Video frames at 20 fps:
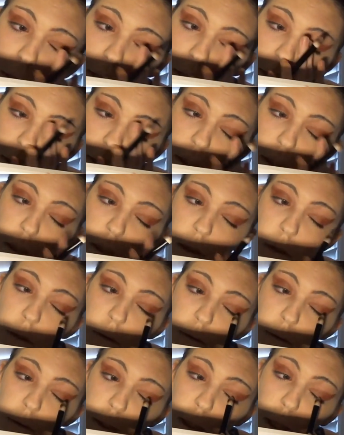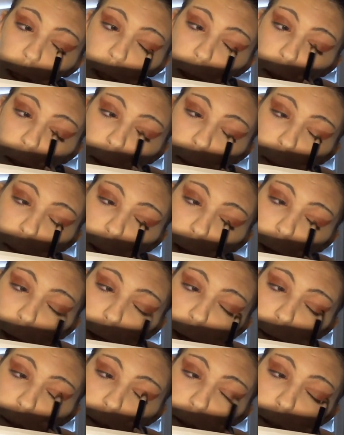and just doing
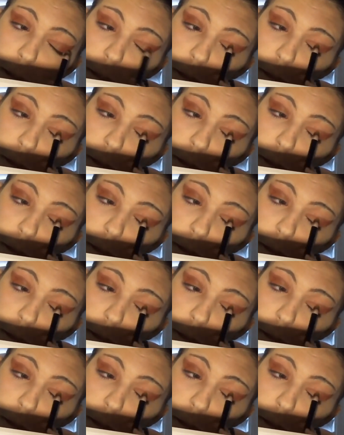that.